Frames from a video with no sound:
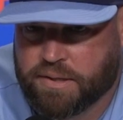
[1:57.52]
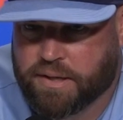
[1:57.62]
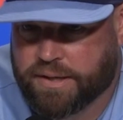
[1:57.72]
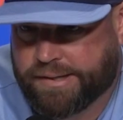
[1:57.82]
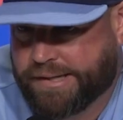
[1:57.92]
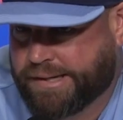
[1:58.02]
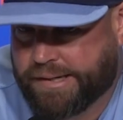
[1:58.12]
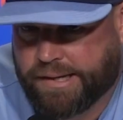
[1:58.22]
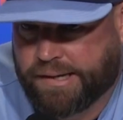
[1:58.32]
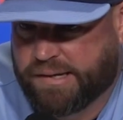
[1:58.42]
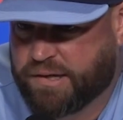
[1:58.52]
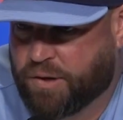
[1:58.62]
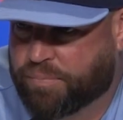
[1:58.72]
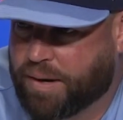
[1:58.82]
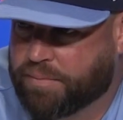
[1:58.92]
and, you
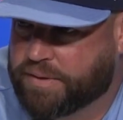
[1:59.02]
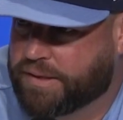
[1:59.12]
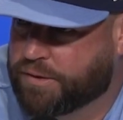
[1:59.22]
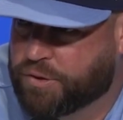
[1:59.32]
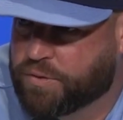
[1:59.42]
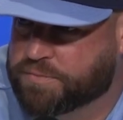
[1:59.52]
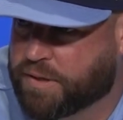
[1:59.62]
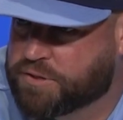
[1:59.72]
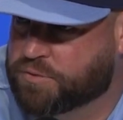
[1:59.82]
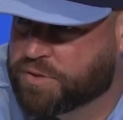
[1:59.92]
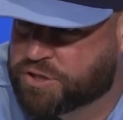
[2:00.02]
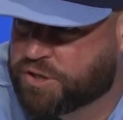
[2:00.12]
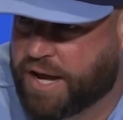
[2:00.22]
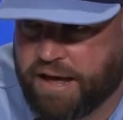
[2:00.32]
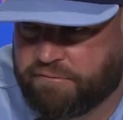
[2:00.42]
know, probably didn't do as much as we
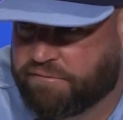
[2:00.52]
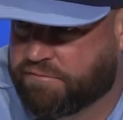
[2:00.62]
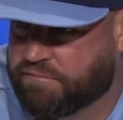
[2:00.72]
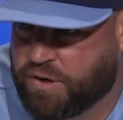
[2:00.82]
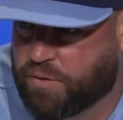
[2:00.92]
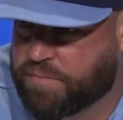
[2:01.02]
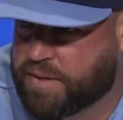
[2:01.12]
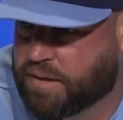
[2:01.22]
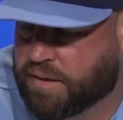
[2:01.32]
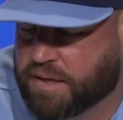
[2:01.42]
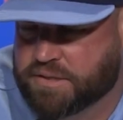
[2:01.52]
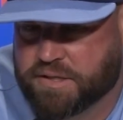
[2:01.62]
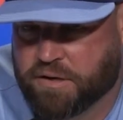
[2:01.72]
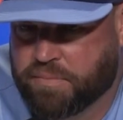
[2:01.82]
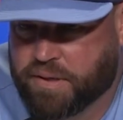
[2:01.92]
should have, you know, in the middle innings
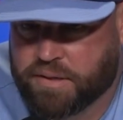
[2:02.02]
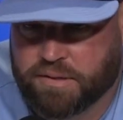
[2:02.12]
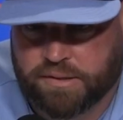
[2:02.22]
there. But